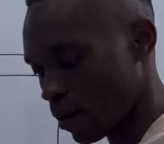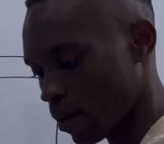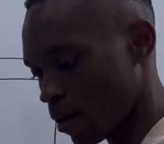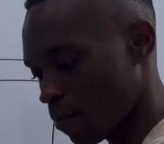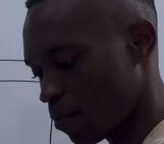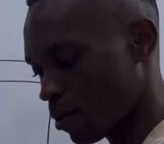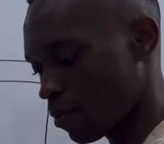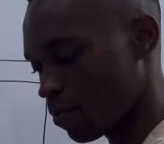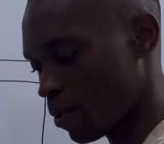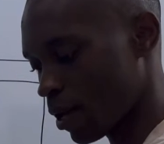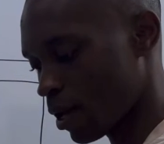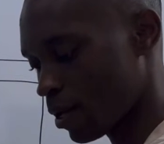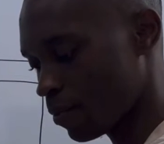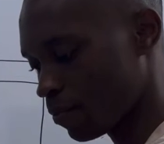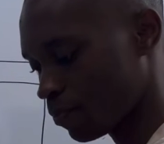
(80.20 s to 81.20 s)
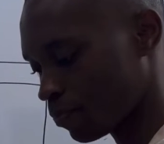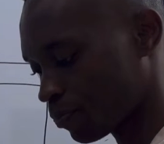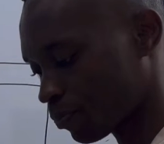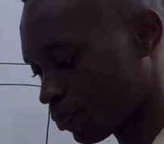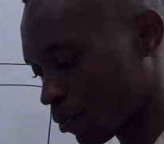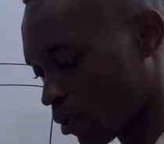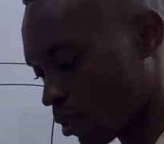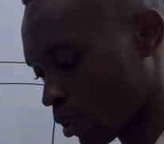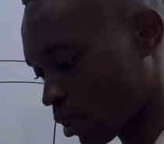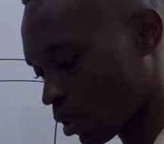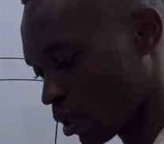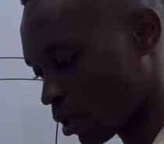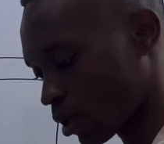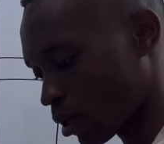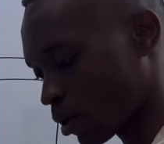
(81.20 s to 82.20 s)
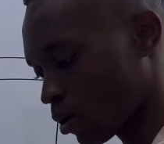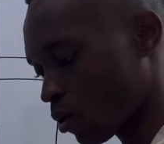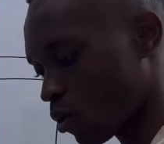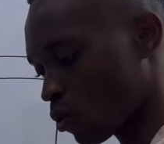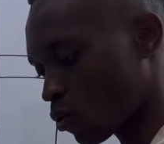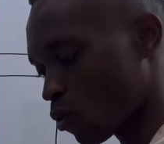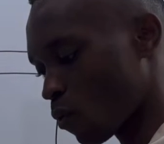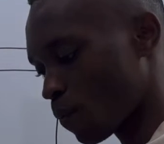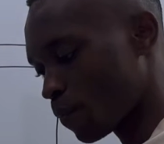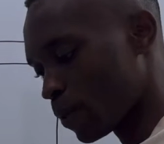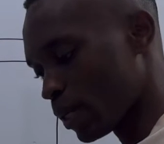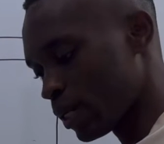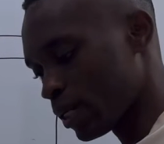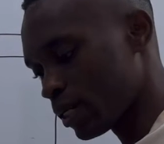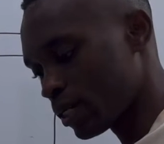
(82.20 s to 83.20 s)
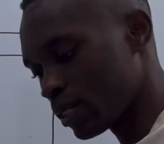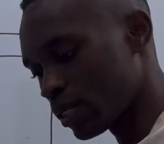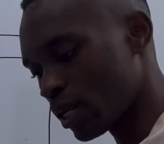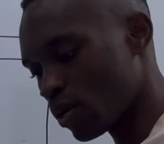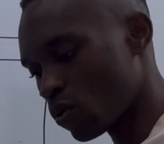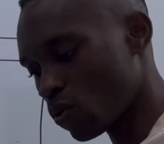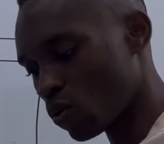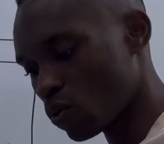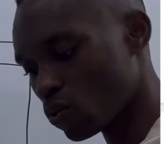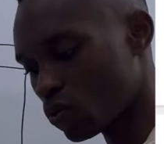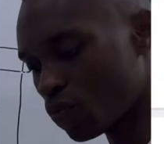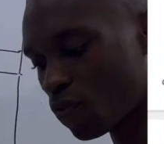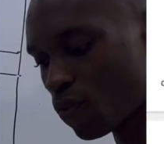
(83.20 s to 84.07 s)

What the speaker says: prepare or complete the notes for